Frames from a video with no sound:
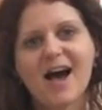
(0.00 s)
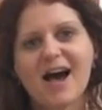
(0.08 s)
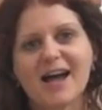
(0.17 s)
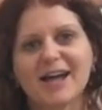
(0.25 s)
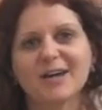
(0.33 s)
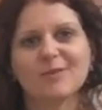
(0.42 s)

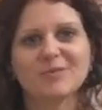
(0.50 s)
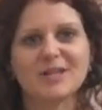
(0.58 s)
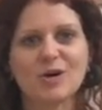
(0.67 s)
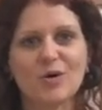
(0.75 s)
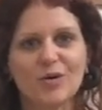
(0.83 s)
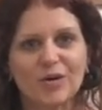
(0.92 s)
I am
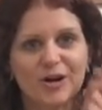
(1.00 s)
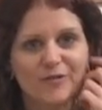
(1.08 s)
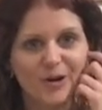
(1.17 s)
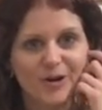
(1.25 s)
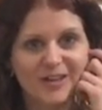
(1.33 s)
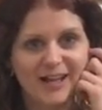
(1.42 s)
the owner of
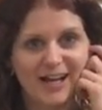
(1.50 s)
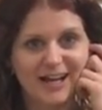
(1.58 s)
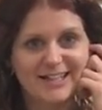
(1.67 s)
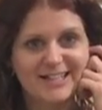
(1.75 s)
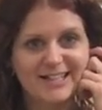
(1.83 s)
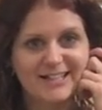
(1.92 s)
Earth
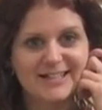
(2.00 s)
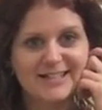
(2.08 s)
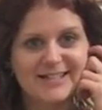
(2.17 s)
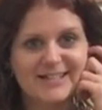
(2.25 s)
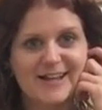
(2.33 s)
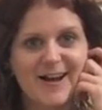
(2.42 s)

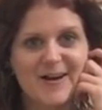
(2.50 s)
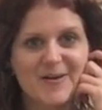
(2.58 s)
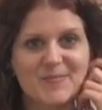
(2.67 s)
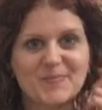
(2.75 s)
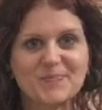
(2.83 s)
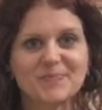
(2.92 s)
Connections.
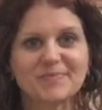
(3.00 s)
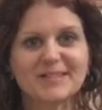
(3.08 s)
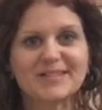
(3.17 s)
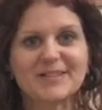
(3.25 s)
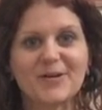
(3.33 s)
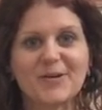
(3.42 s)

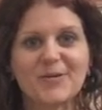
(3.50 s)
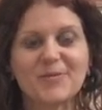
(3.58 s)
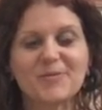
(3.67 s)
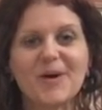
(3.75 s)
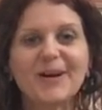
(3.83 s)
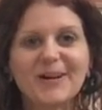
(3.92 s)
So
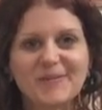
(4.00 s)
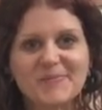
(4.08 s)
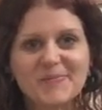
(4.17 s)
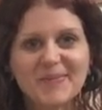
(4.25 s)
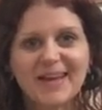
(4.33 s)
welcome.